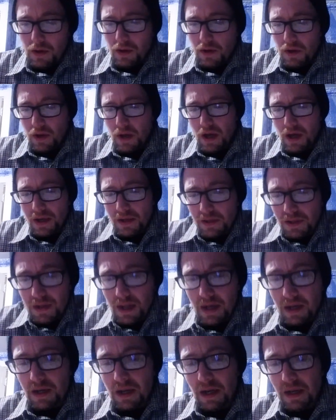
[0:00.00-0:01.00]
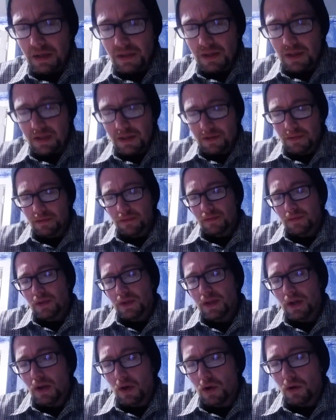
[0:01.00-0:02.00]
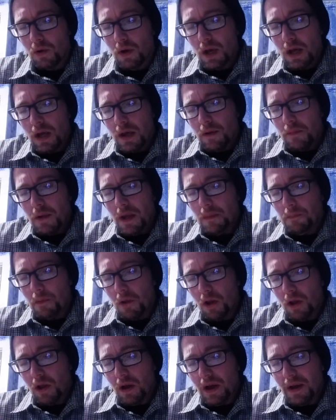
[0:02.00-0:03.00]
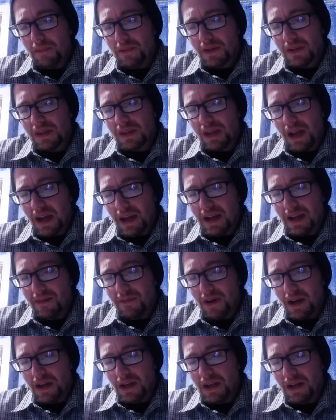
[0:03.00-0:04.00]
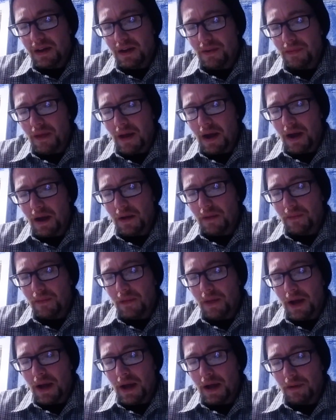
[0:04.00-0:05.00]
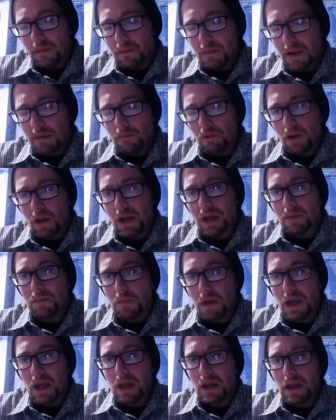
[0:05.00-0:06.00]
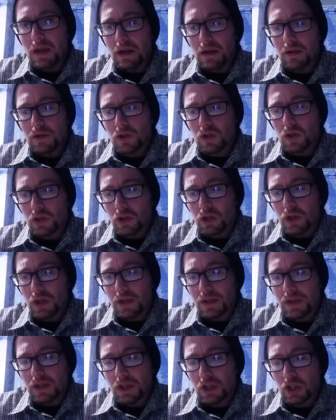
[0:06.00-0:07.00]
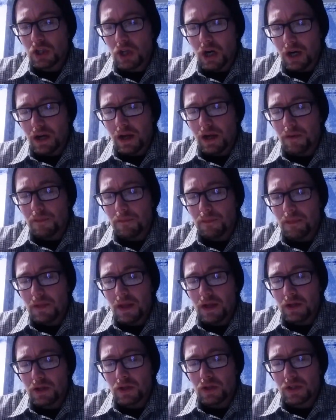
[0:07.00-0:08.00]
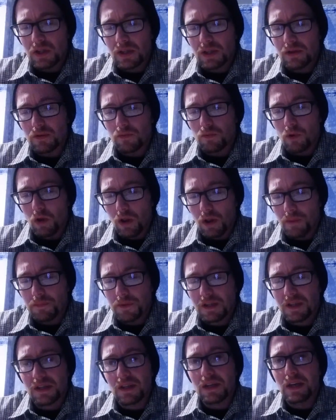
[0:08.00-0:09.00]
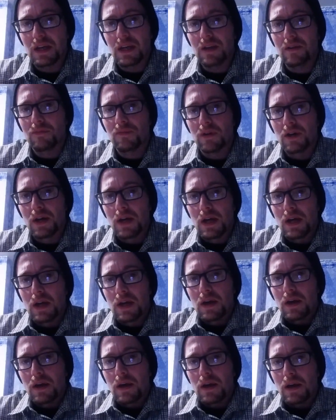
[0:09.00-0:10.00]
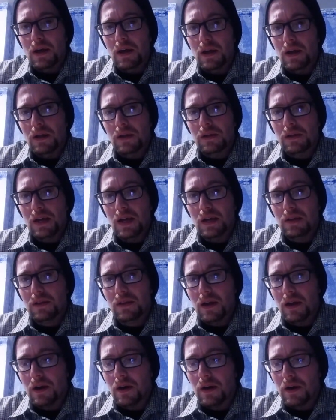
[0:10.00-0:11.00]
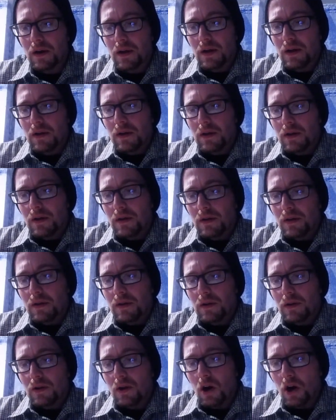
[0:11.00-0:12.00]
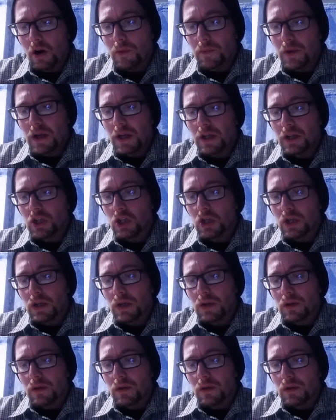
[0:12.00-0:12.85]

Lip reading: yeah, isn't that nice? So, people have this naive idea that people like me should just shut up and just roll up the sleeve and take their garbage,